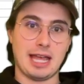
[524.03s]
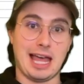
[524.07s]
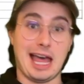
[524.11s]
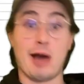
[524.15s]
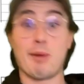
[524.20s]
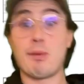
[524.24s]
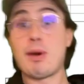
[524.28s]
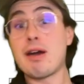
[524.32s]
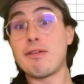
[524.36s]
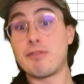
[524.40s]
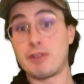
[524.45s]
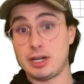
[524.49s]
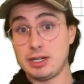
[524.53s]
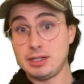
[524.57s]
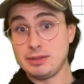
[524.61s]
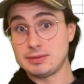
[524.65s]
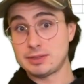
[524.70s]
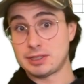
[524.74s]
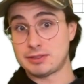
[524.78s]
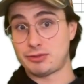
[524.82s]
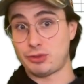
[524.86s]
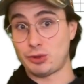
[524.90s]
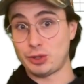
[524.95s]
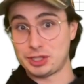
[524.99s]
However,
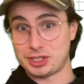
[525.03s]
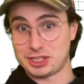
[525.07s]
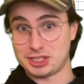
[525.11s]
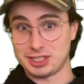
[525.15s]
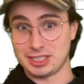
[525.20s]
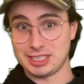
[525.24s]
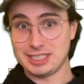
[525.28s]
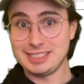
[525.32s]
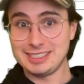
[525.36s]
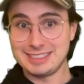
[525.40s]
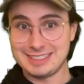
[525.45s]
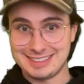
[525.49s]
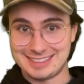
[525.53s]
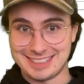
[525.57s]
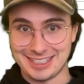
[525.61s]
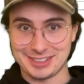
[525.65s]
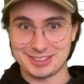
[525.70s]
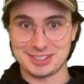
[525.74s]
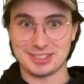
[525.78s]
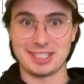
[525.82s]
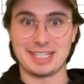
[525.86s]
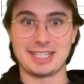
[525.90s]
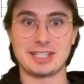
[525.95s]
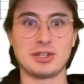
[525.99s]
unfortunately,
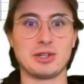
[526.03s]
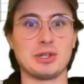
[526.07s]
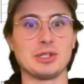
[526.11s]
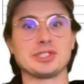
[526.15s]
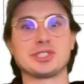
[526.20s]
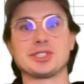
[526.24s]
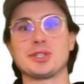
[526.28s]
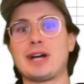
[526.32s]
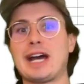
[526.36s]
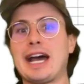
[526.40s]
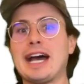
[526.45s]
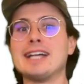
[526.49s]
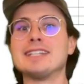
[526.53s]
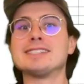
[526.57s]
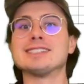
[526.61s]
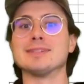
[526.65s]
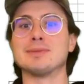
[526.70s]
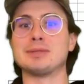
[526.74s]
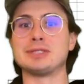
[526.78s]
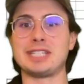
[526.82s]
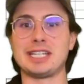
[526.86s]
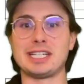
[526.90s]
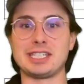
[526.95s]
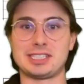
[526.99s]
Delta Lake also has
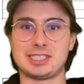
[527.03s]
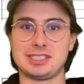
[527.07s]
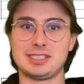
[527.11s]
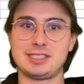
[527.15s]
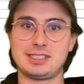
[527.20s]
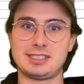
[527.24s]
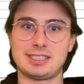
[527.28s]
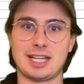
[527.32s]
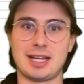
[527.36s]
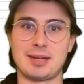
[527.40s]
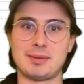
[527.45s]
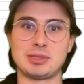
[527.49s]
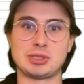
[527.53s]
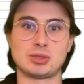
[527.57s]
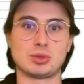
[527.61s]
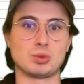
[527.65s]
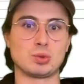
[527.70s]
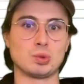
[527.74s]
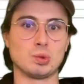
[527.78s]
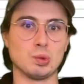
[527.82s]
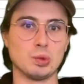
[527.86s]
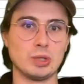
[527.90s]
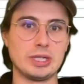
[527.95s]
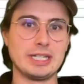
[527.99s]
limitations. Um, it's
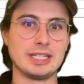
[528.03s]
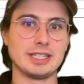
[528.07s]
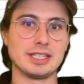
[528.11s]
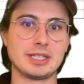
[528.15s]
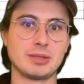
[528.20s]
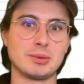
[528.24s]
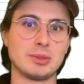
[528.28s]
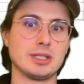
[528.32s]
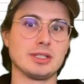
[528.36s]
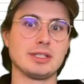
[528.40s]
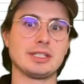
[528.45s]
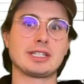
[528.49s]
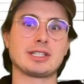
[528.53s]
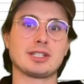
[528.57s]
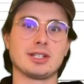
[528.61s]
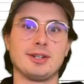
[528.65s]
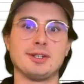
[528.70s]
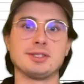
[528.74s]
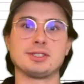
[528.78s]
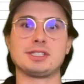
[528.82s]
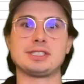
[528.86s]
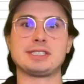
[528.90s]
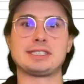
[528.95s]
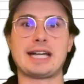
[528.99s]
really, really
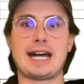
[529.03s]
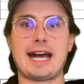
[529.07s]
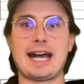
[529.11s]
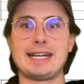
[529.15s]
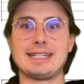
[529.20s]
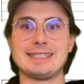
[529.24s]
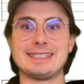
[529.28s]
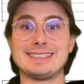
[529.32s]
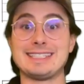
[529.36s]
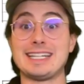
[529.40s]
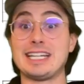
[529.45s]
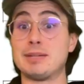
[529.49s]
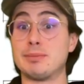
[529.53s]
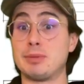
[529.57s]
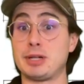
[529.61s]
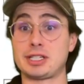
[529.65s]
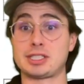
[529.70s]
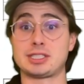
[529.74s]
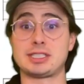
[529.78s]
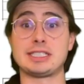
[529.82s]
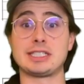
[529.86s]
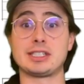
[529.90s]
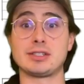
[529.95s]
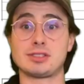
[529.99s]
closely tied to the
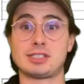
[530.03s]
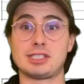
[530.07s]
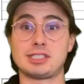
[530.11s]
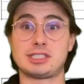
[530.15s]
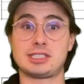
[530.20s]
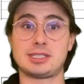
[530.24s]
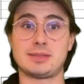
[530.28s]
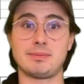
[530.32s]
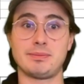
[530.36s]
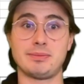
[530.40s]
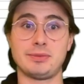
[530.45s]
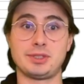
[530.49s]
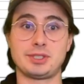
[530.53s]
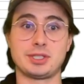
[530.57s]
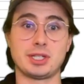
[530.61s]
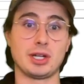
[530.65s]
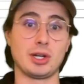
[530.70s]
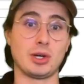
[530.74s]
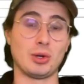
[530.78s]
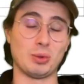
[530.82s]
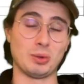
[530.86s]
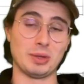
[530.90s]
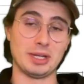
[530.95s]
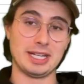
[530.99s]
Databricks ecosystem.
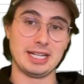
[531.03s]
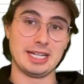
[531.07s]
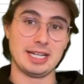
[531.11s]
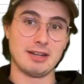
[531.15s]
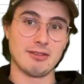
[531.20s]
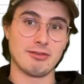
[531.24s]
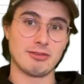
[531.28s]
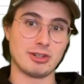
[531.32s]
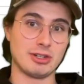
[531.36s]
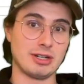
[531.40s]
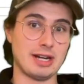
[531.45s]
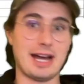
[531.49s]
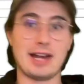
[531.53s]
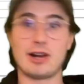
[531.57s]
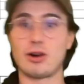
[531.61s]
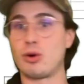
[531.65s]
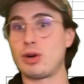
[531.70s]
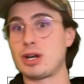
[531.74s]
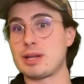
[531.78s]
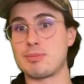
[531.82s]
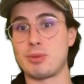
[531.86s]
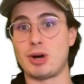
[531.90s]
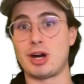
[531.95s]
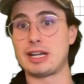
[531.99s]
So if you're not
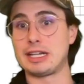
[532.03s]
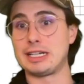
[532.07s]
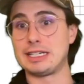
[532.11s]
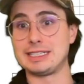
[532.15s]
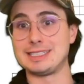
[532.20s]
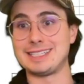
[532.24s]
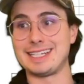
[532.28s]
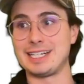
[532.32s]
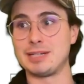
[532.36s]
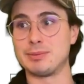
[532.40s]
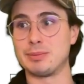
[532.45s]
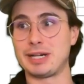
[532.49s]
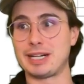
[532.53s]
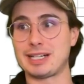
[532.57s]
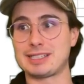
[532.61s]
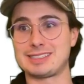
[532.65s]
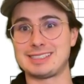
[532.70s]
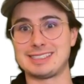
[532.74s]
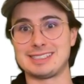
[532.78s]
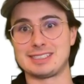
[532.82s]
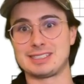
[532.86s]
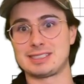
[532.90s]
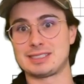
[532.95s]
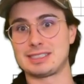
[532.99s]
already bought into
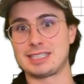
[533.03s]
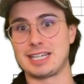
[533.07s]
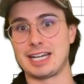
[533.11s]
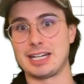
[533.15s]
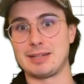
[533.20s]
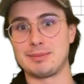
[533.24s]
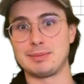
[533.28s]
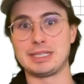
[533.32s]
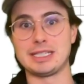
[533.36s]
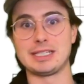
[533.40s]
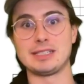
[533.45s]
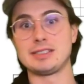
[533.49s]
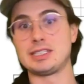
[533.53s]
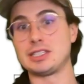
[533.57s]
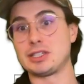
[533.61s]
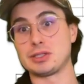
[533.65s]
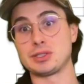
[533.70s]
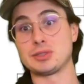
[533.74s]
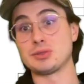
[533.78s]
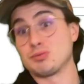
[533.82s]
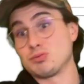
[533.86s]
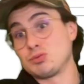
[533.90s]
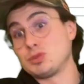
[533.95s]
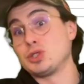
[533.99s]
Databricks, it's gonna be, you know,
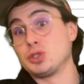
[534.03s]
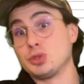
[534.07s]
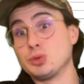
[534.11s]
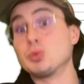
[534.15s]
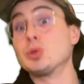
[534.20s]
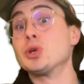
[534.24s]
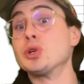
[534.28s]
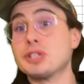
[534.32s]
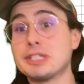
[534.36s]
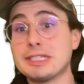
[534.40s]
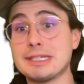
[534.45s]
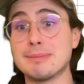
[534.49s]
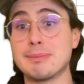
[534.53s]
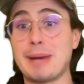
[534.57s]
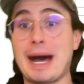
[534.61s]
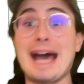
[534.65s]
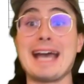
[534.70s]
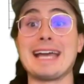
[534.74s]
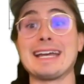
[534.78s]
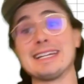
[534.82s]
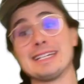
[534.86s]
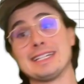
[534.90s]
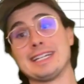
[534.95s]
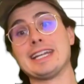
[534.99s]
you, you will need to
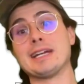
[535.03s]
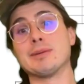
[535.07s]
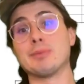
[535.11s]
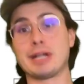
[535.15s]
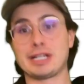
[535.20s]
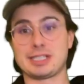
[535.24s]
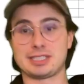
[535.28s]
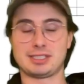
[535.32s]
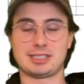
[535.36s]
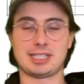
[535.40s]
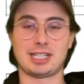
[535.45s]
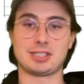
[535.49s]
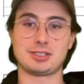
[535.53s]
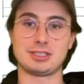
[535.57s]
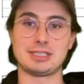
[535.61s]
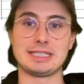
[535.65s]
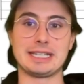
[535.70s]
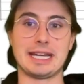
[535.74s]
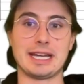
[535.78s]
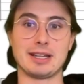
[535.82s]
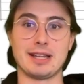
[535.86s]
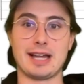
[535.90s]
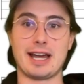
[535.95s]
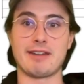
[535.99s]
buy into Databricks essentially to
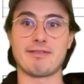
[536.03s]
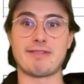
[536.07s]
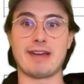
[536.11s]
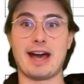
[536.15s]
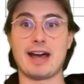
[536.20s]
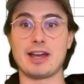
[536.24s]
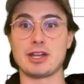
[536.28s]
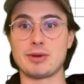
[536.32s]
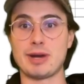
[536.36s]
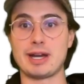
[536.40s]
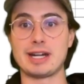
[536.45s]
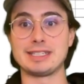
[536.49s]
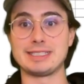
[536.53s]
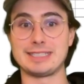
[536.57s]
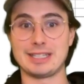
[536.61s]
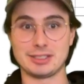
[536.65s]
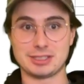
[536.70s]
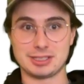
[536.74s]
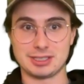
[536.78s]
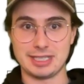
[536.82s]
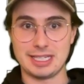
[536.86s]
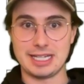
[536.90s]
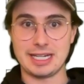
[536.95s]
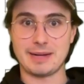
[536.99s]
get a lot of value out of
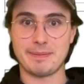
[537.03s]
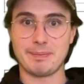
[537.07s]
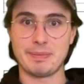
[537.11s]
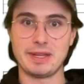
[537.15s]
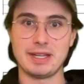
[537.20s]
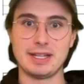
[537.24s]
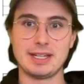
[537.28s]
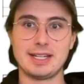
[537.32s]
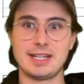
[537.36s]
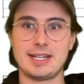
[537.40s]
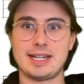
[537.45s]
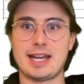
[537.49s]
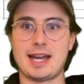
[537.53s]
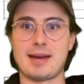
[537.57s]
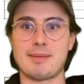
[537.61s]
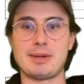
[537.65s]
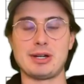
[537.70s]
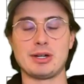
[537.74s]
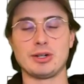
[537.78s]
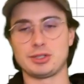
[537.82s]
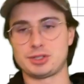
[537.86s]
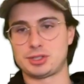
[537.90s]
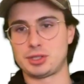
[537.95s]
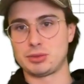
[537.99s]
Delta Lake. Um,
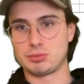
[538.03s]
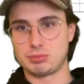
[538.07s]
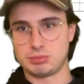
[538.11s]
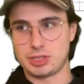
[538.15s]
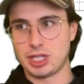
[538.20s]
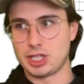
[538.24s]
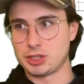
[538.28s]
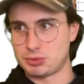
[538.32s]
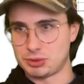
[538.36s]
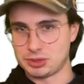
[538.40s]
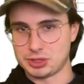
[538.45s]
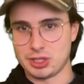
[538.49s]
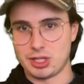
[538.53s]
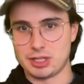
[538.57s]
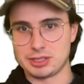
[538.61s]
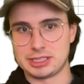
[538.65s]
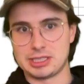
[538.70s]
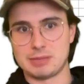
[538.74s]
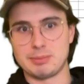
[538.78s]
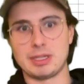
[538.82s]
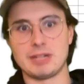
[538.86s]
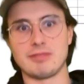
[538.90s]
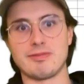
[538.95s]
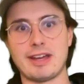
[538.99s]
it also does result
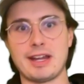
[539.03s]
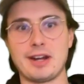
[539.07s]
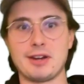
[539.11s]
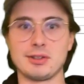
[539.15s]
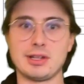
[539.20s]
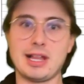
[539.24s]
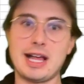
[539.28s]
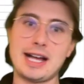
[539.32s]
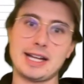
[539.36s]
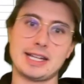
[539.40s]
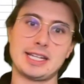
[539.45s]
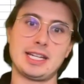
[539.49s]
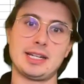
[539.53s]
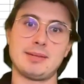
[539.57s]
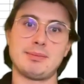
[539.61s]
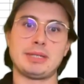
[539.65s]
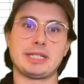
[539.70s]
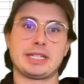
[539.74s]
in a bit of vendor lock-in